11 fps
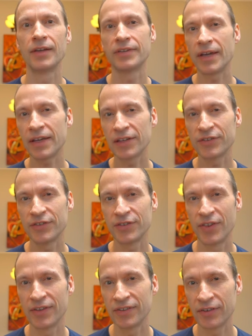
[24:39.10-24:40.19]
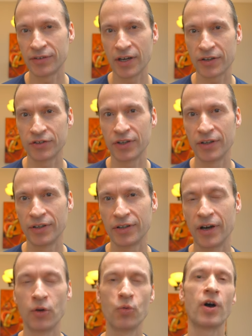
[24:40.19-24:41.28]
Take a listen to this discussion
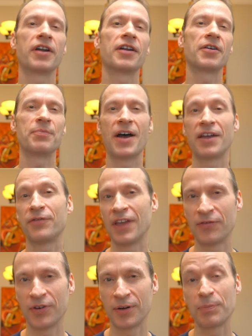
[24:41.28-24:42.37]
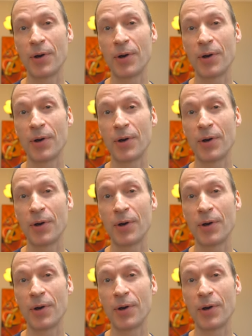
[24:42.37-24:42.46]
on one of my favorite